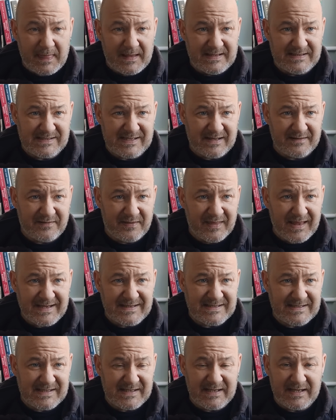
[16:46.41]
he's
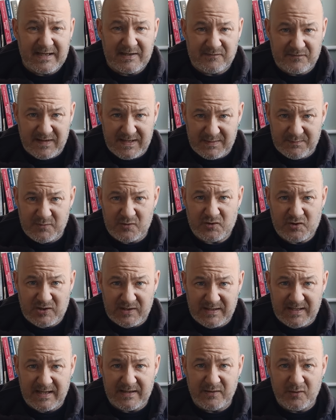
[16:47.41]
athletic, he's very much
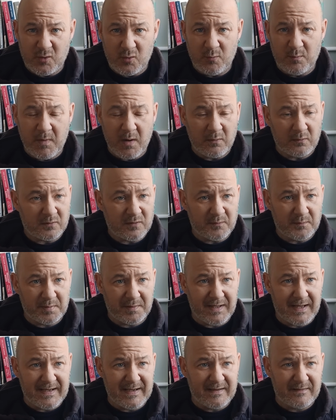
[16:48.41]
in that new mould of
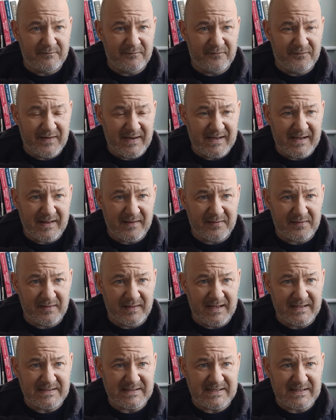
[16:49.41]
player, very
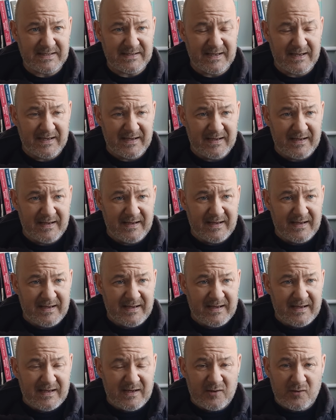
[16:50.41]
athletic,
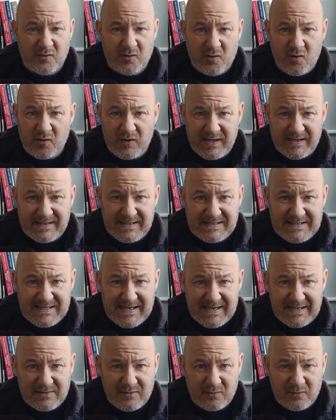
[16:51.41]
good in the
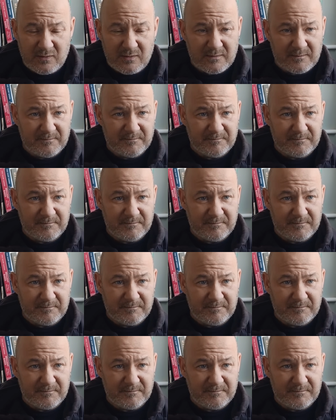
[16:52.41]
tackle.